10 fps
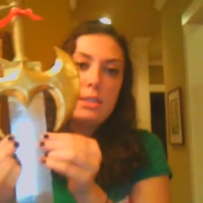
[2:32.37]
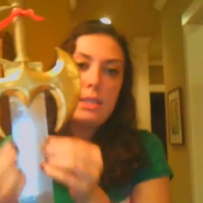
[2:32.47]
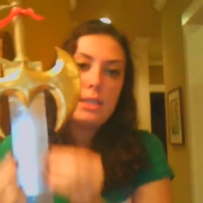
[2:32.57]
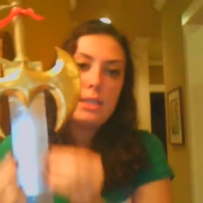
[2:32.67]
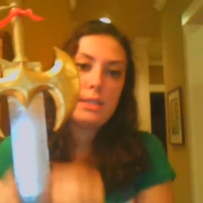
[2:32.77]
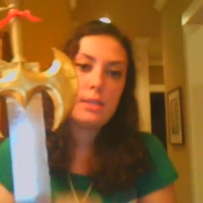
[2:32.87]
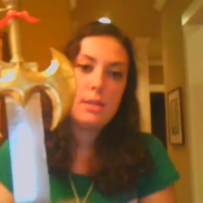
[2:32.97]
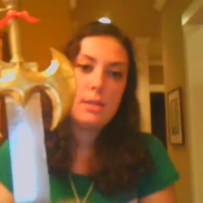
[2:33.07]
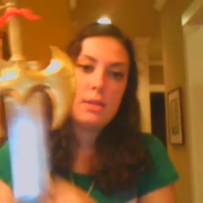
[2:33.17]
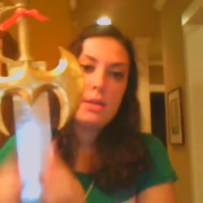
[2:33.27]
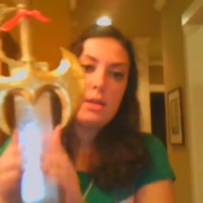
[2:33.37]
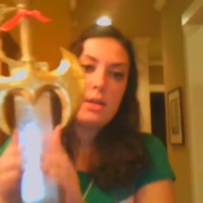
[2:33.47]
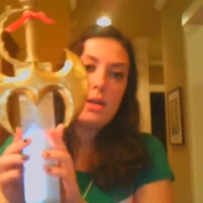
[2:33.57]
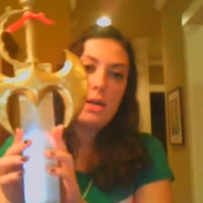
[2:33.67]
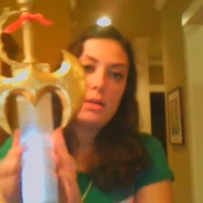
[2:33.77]
get it
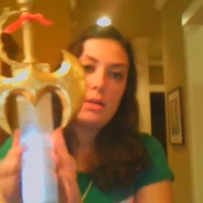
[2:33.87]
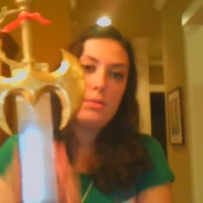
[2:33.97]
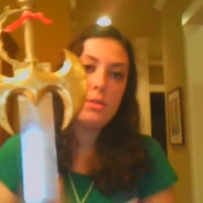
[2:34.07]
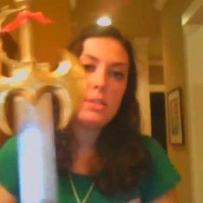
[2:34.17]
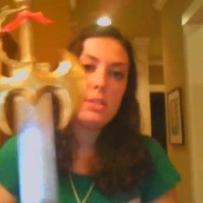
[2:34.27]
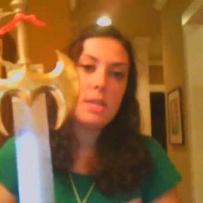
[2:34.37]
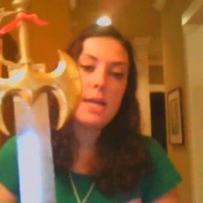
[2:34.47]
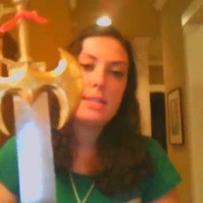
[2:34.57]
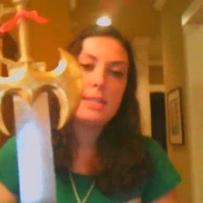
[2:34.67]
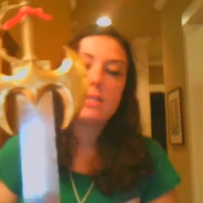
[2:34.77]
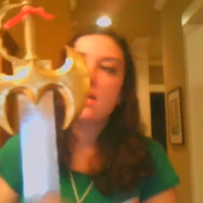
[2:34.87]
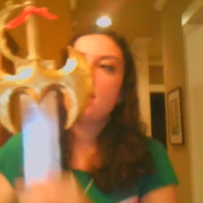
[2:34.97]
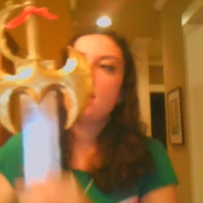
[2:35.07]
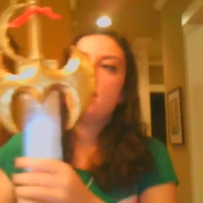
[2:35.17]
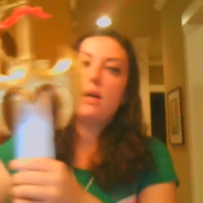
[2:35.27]
glued on the sides,
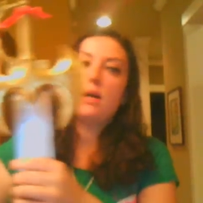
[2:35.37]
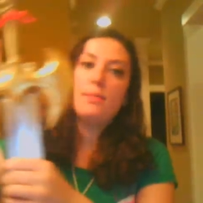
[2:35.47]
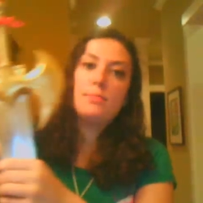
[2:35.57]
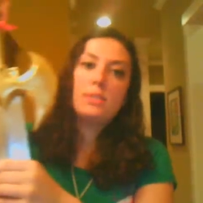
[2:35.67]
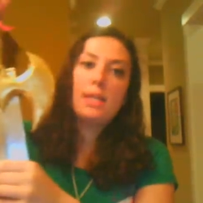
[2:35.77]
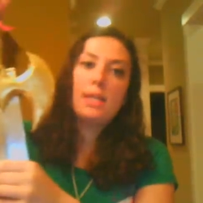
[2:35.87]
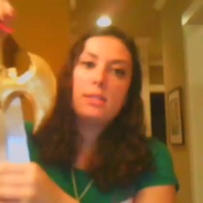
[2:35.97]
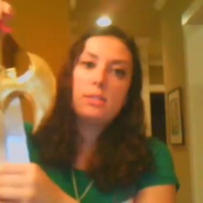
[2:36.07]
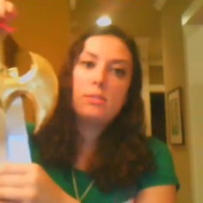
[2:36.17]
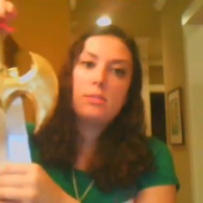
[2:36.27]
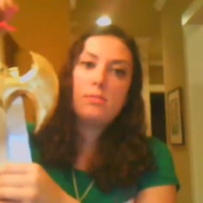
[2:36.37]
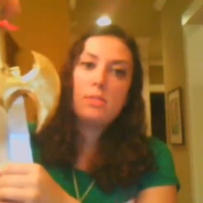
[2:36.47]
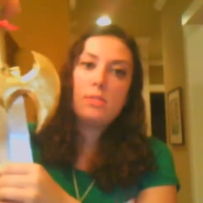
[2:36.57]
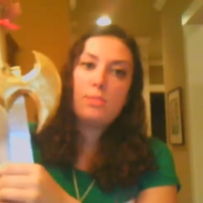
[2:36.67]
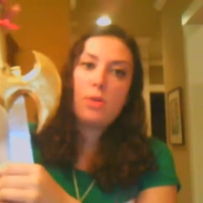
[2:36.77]
slide
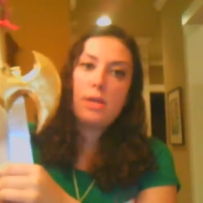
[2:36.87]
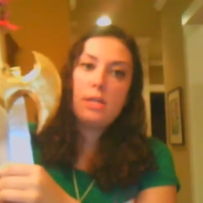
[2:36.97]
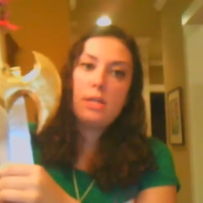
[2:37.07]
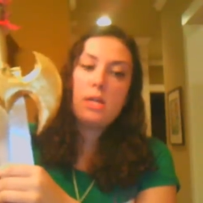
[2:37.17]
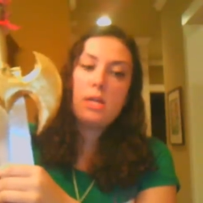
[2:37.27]
this part in,